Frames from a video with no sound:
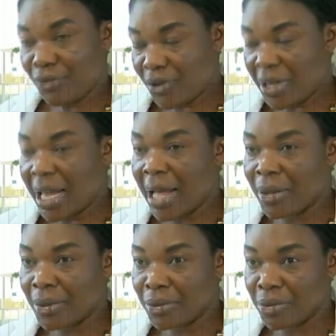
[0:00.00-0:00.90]
for
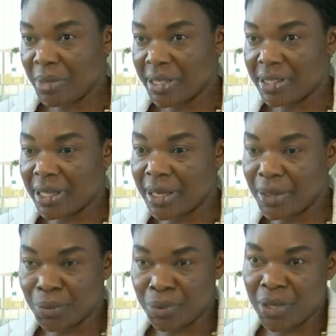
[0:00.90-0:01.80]
now, we may
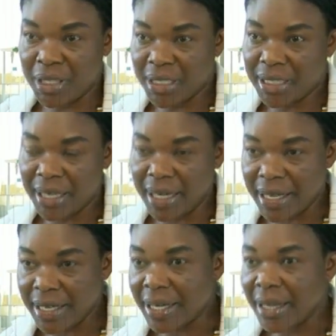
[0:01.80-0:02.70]
say we don't need the
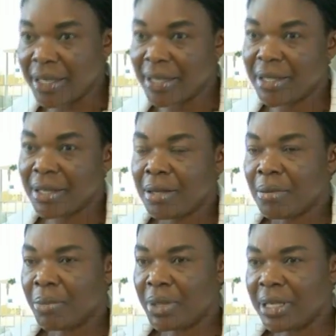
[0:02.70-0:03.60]
lignin,
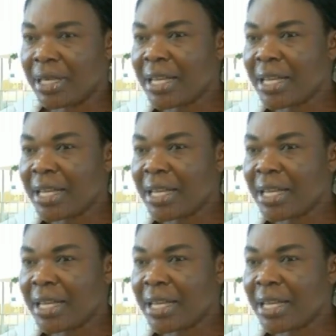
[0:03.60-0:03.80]
but